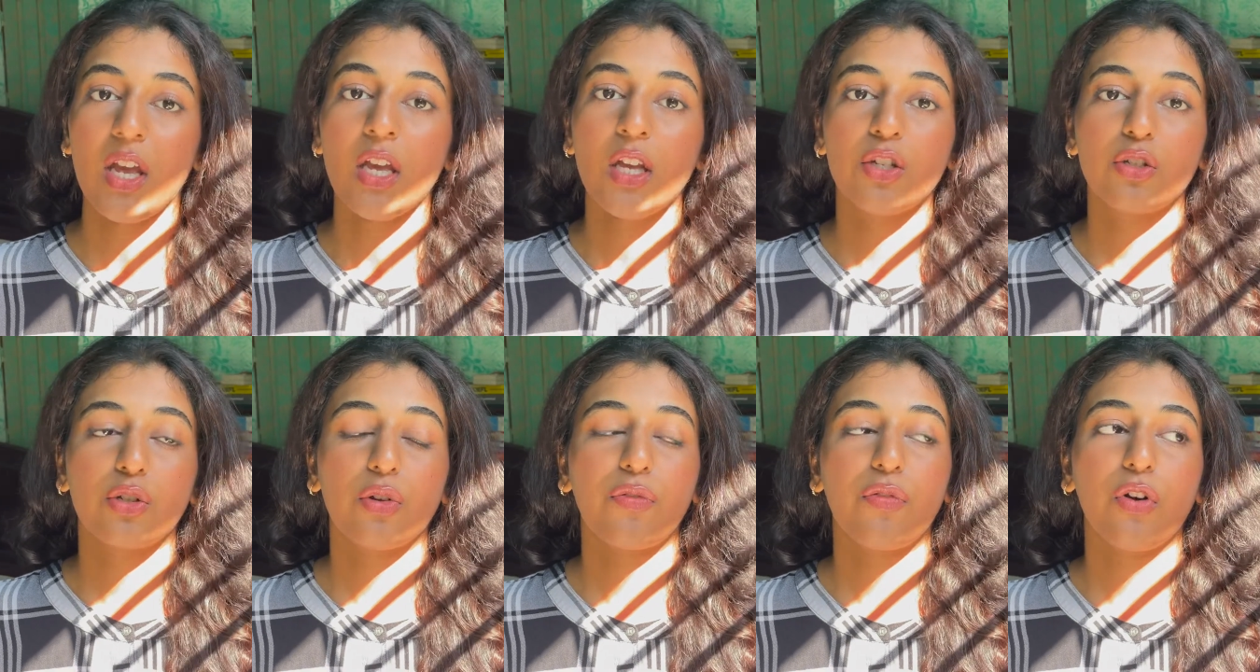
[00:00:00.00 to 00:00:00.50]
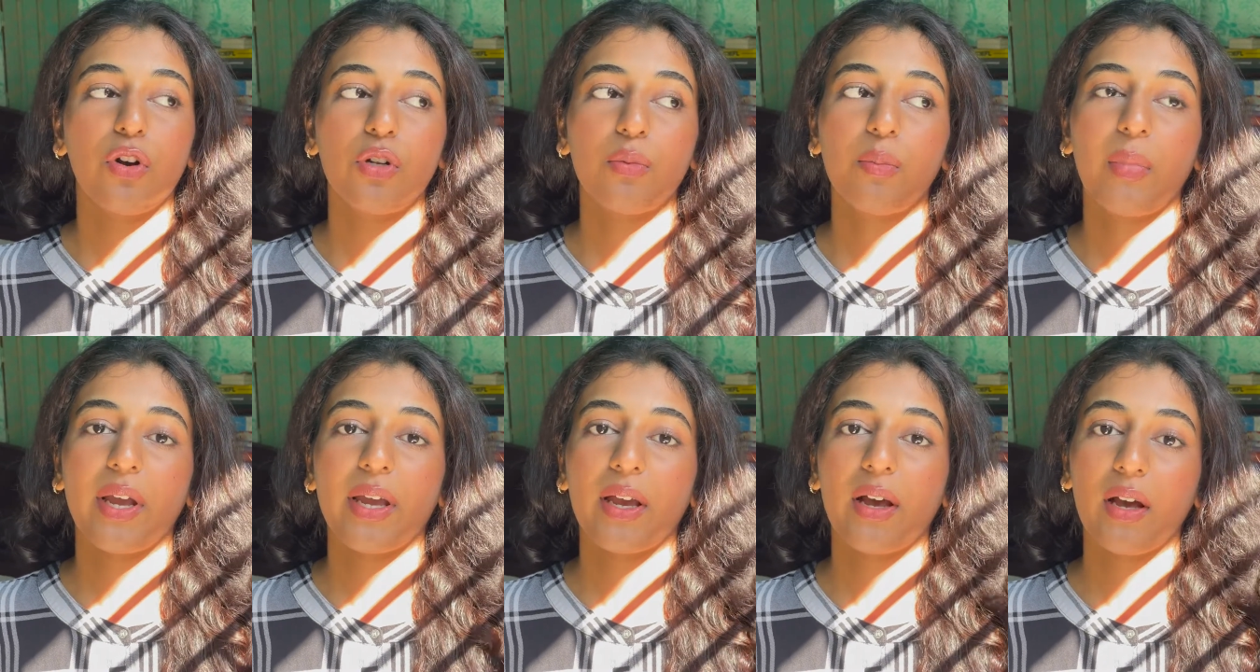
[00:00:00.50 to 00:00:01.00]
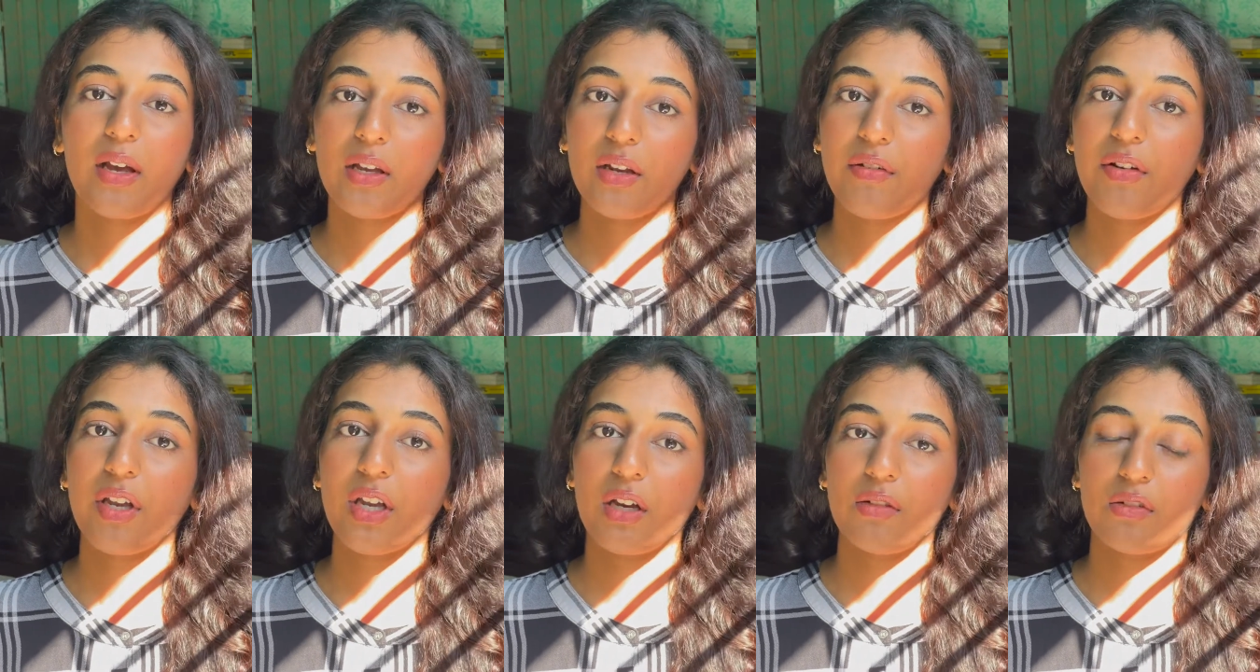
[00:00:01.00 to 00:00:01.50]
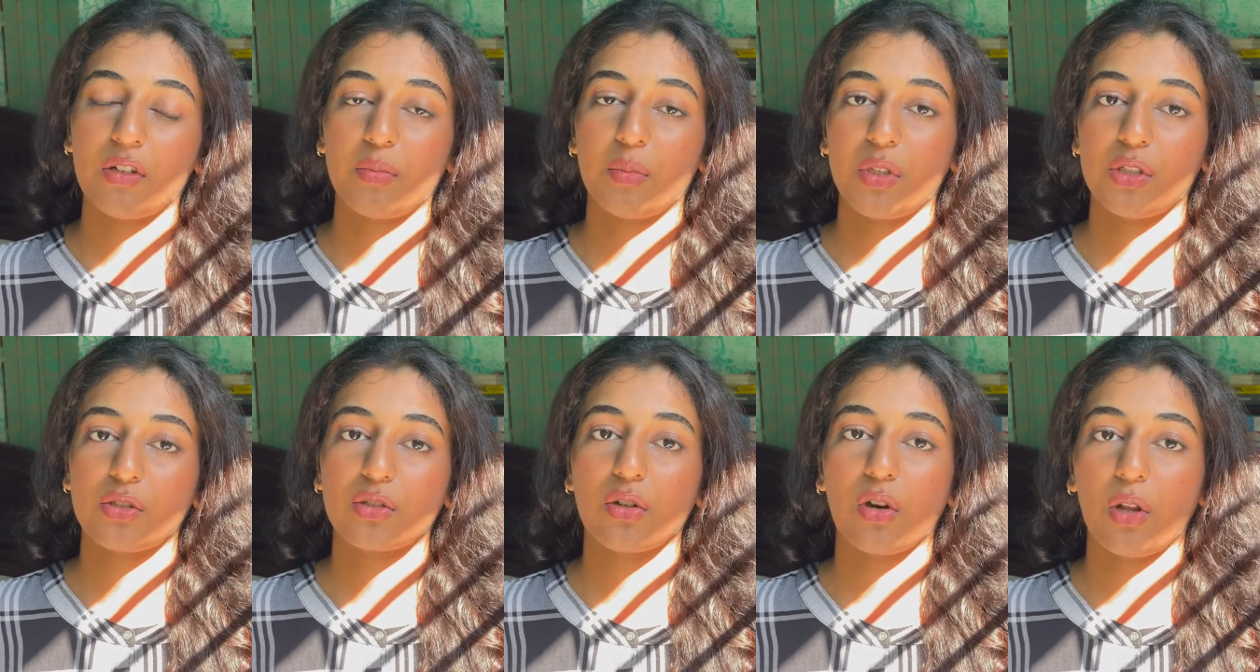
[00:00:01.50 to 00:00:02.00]
So for my Hungary
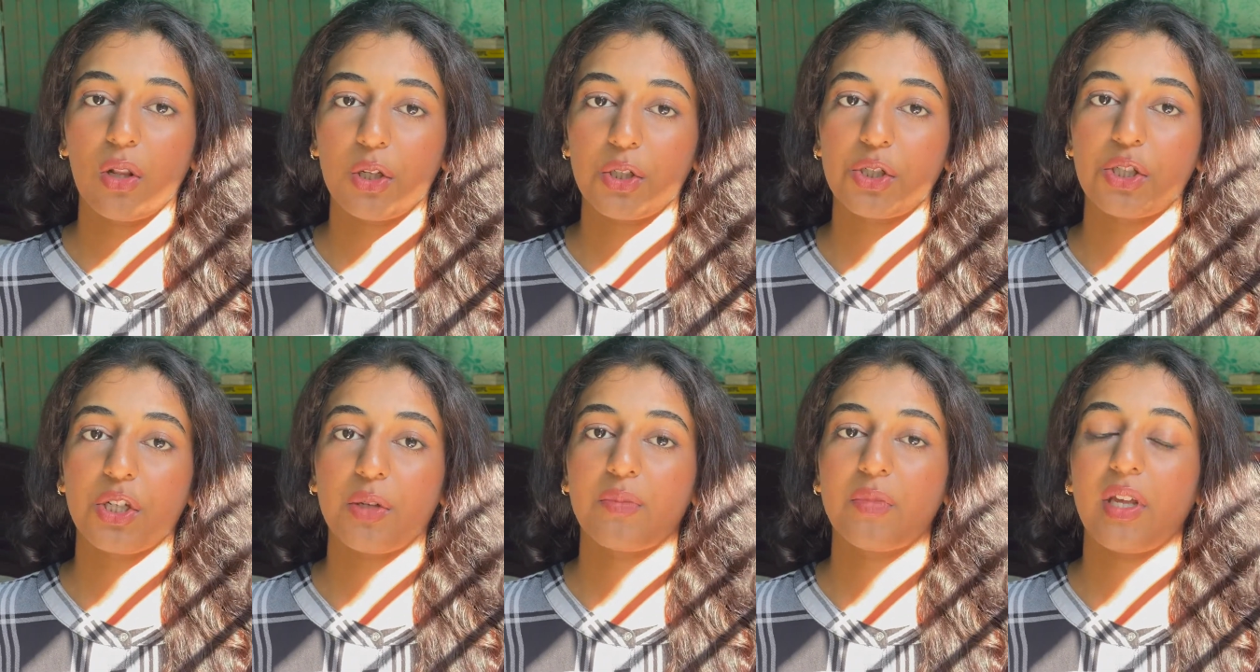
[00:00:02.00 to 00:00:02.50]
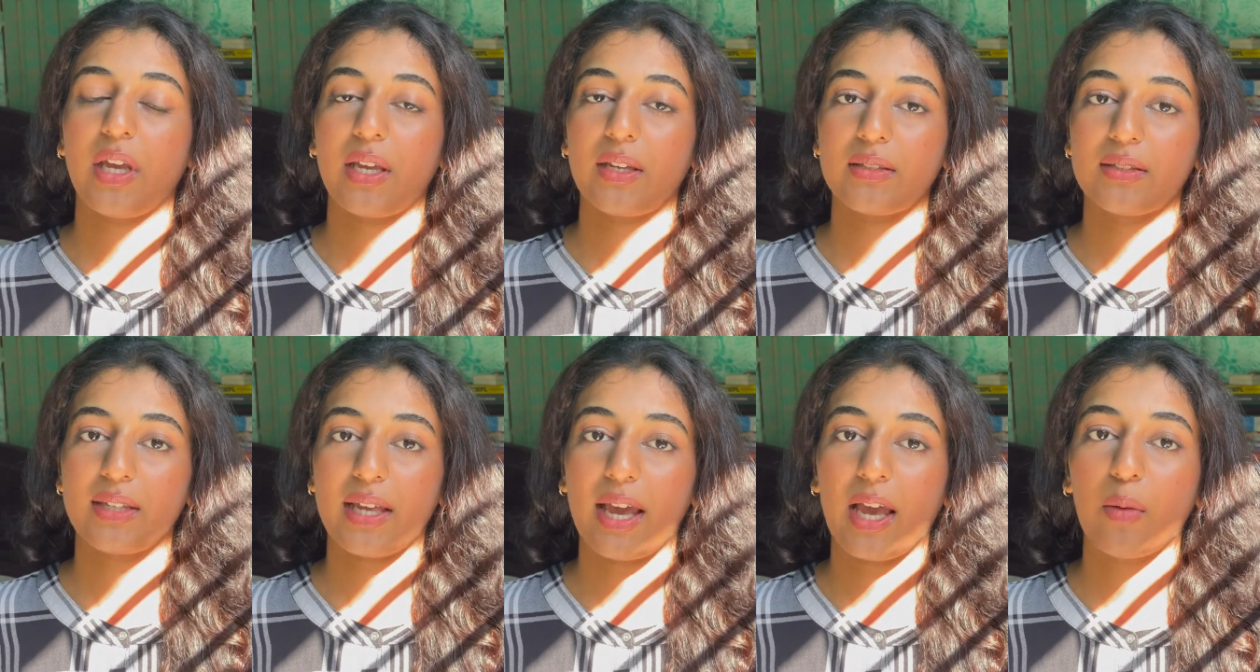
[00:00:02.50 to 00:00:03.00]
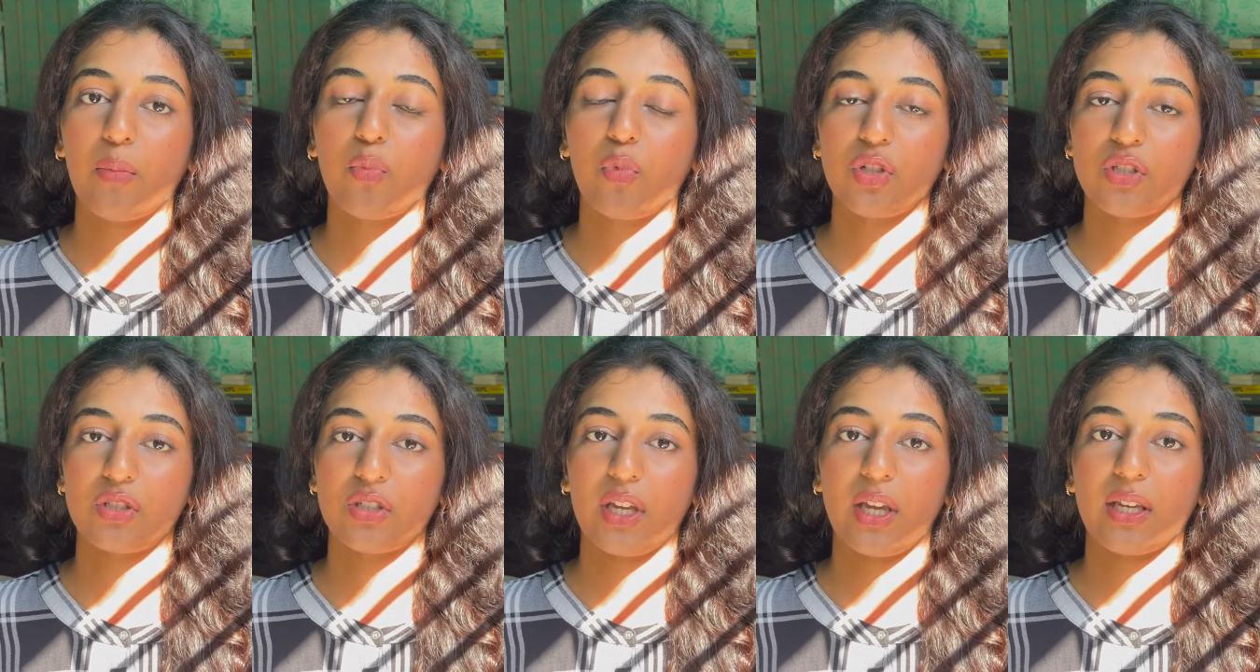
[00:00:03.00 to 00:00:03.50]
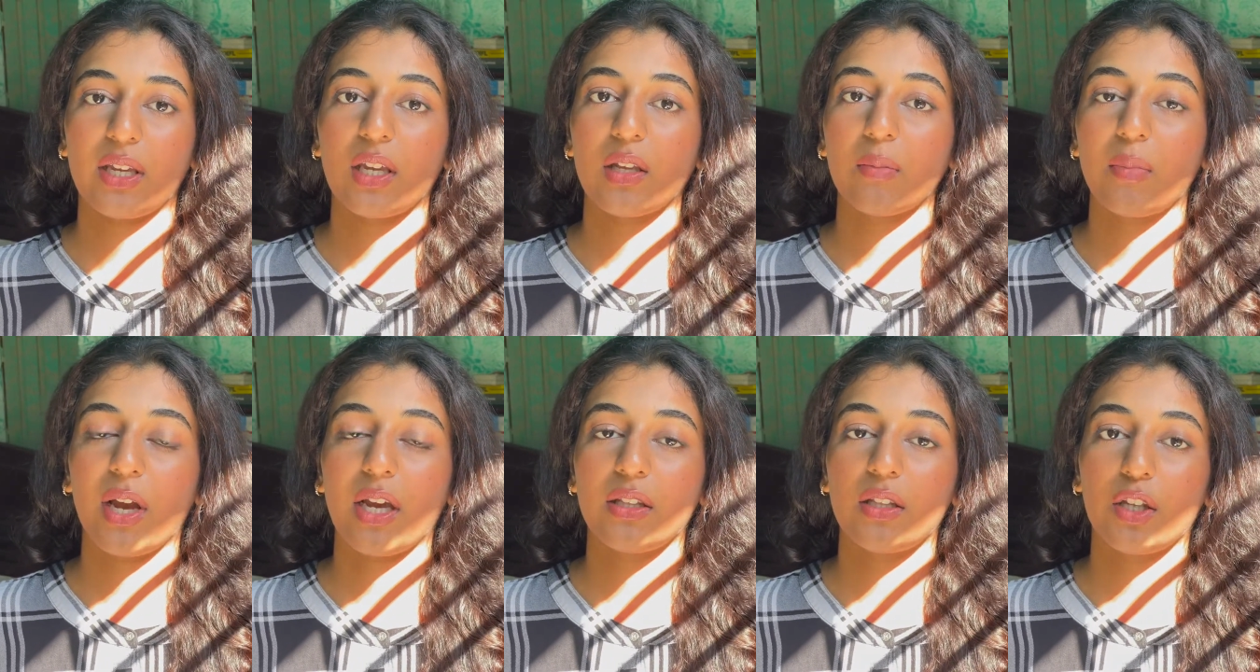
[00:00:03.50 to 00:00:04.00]
government scholarship, the exam was taken
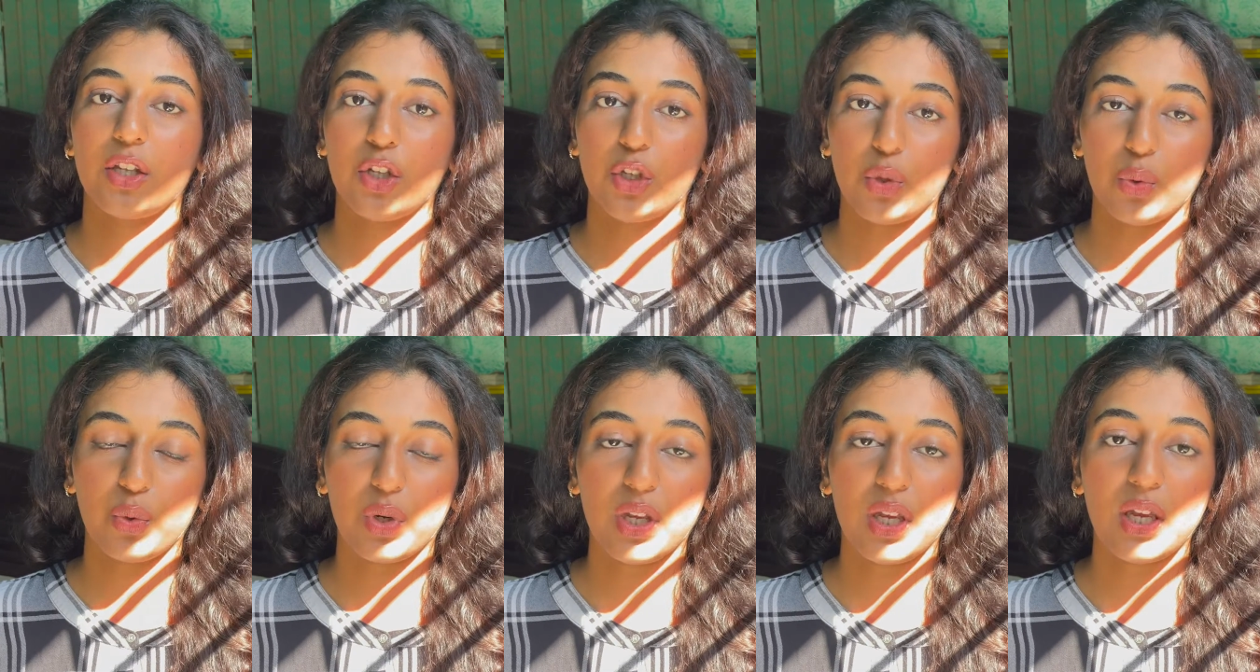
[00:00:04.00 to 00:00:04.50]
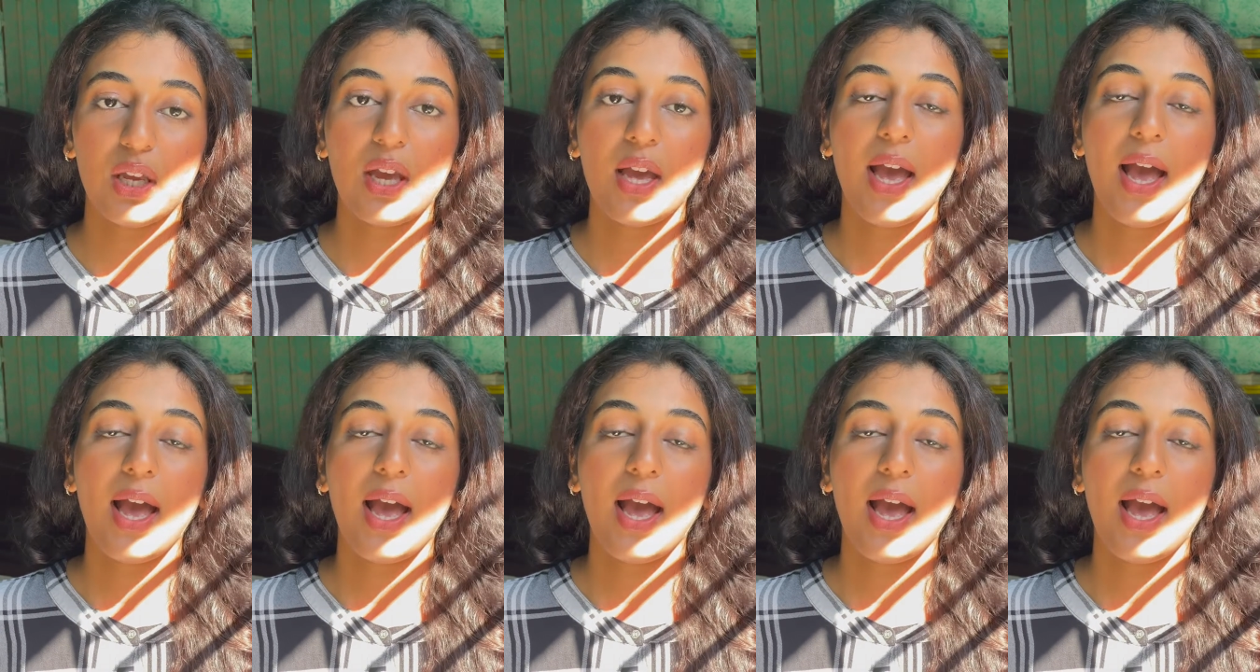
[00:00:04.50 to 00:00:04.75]
by the uni,